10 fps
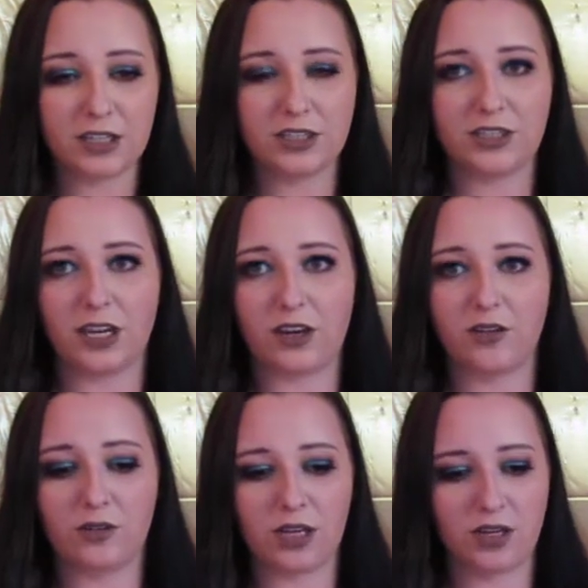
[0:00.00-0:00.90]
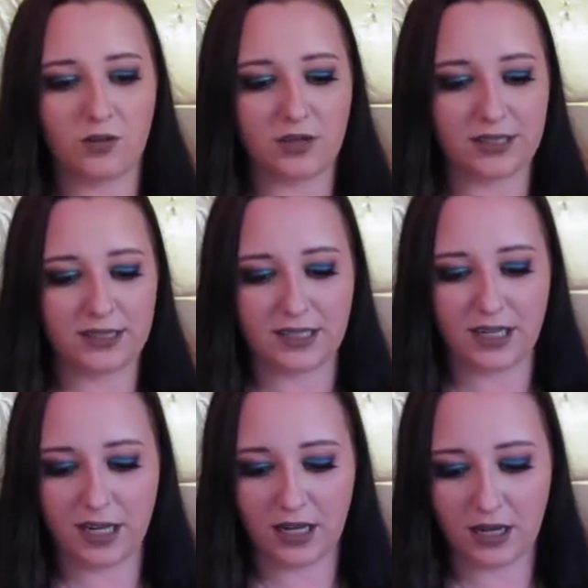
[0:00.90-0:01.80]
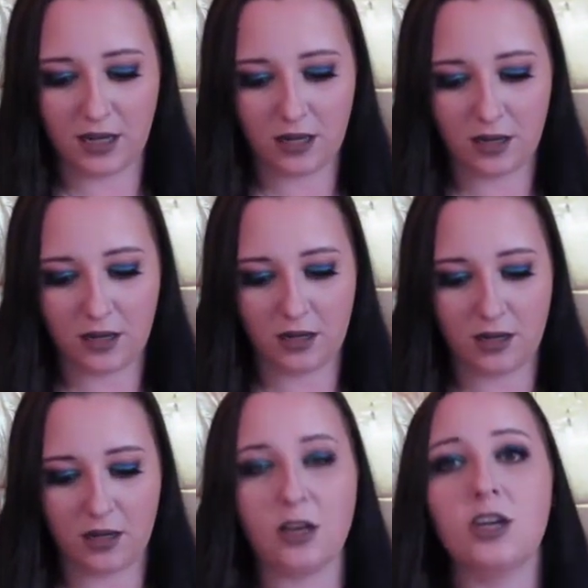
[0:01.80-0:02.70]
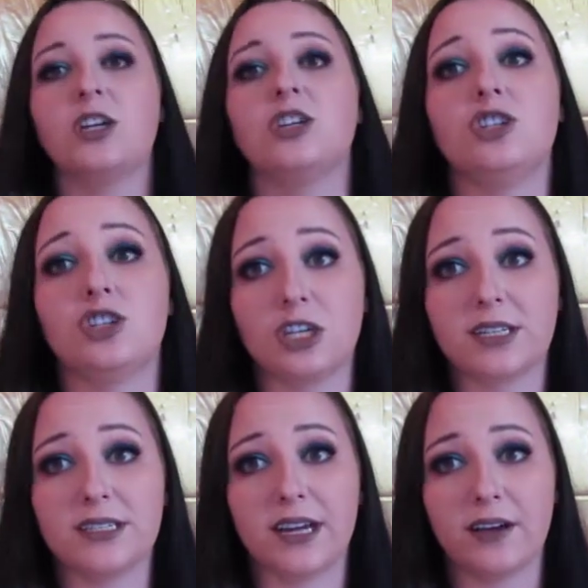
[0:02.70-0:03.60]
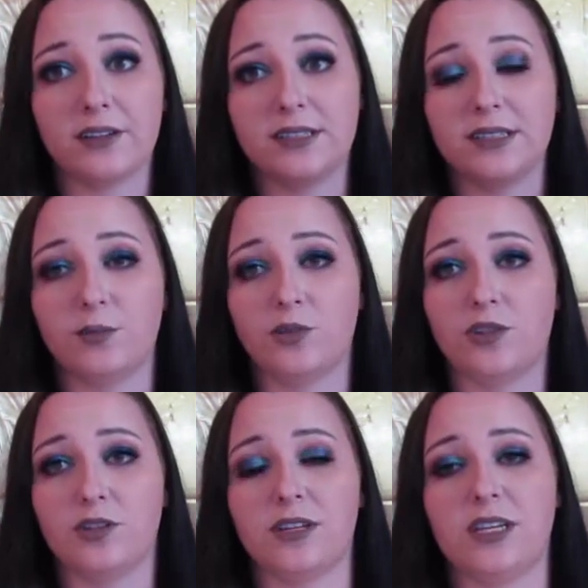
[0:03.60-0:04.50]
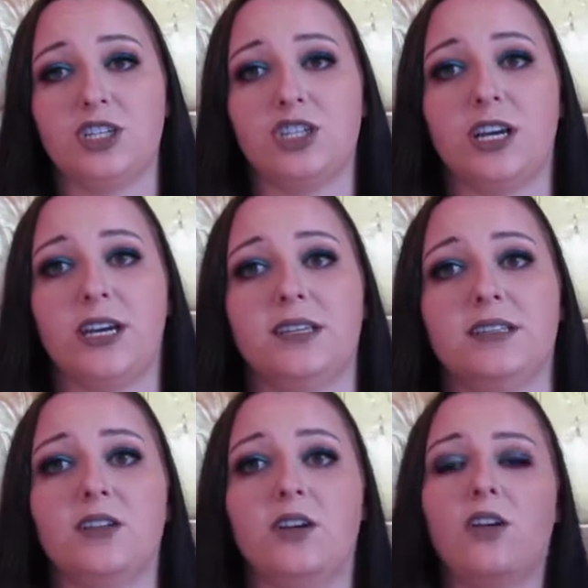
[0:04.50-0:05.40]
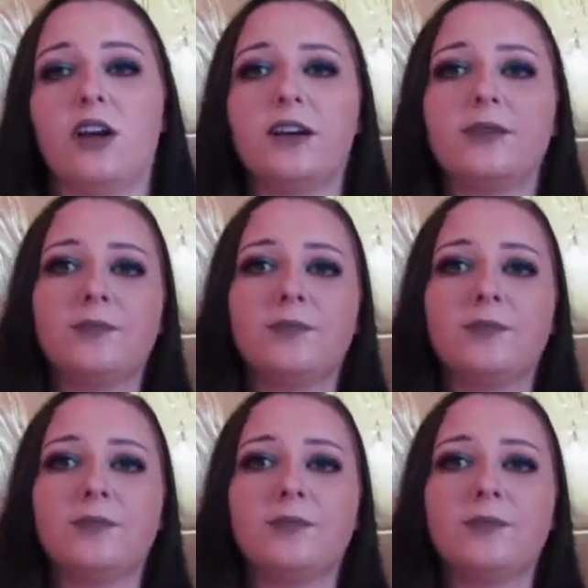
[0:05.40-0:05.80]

so you can see just how similar these shades are.